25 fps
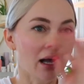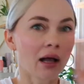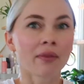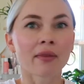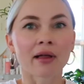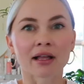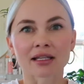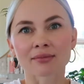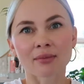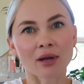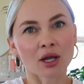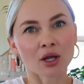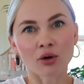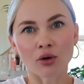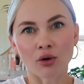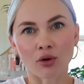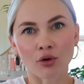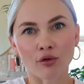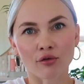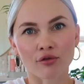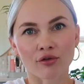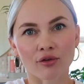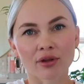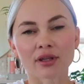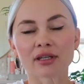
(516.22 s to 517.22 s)
that's my
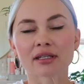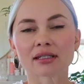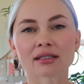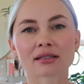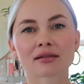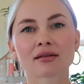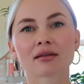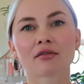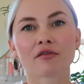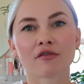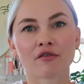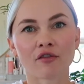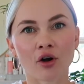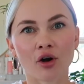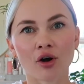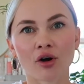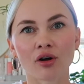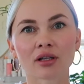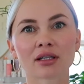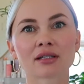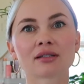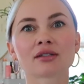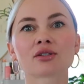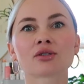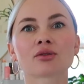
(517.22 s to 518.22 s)
goal for this
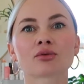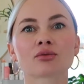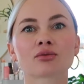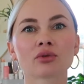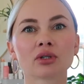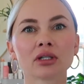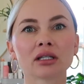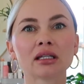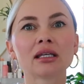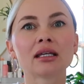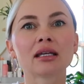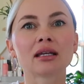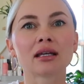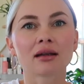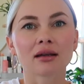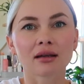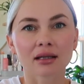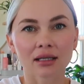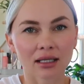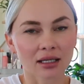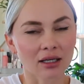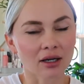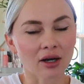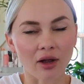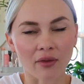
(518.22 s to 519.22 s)
fall is to really
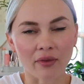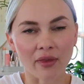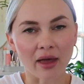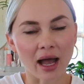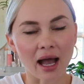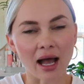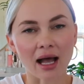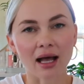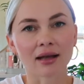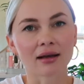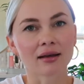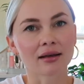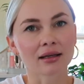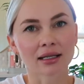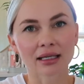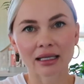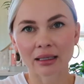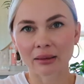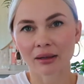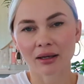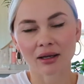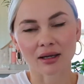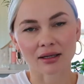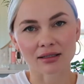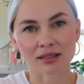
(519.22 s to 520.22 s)
get on that,
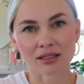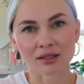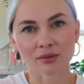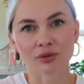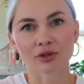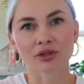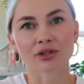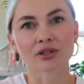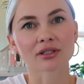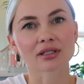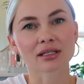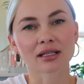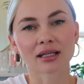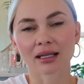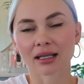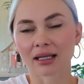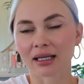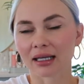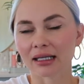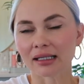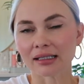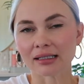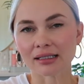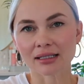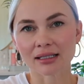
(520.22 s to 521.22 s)
get customers,
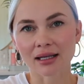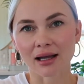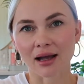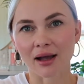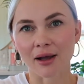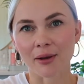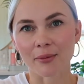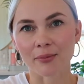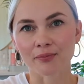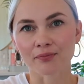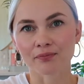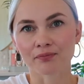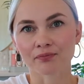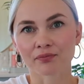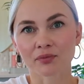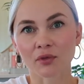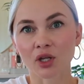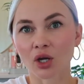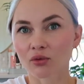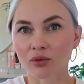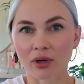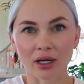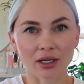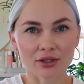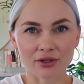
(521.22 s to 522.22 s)
get um,
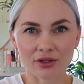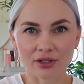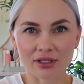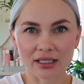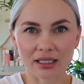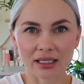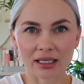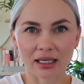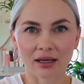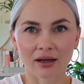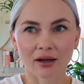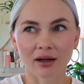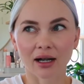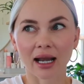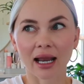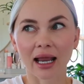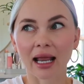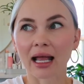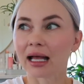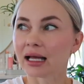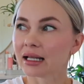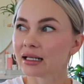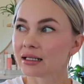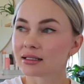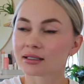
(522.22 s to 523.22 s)
renters in here,
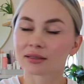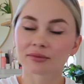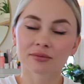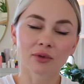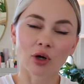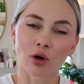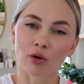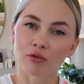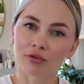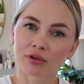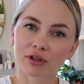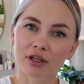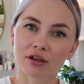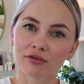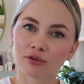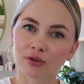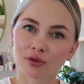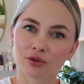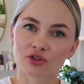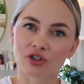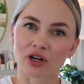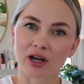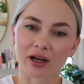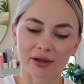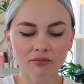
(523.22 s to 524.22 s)
and hopefully a
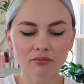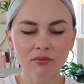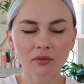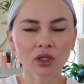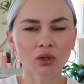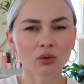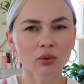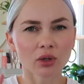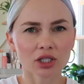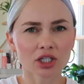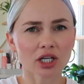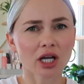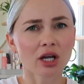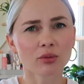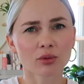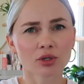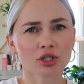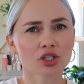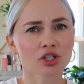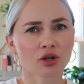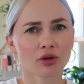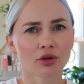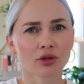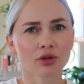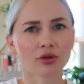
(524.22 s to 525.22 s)
food truck, which I will
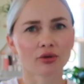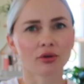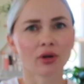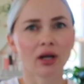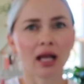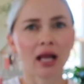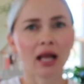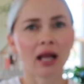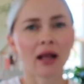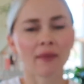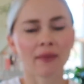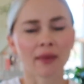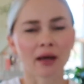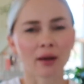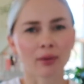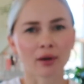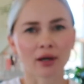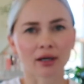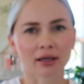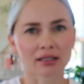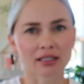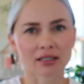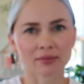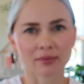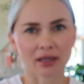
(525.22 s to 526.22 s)
show you that
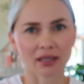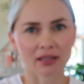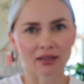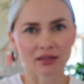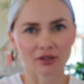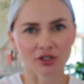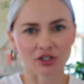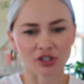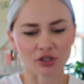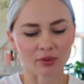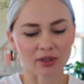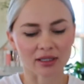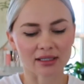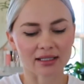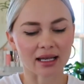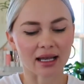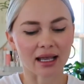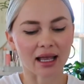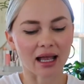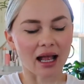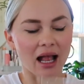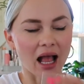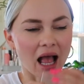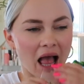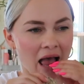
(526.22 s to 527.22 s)
parking space in just one
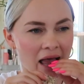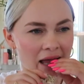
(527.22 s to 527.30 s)
second.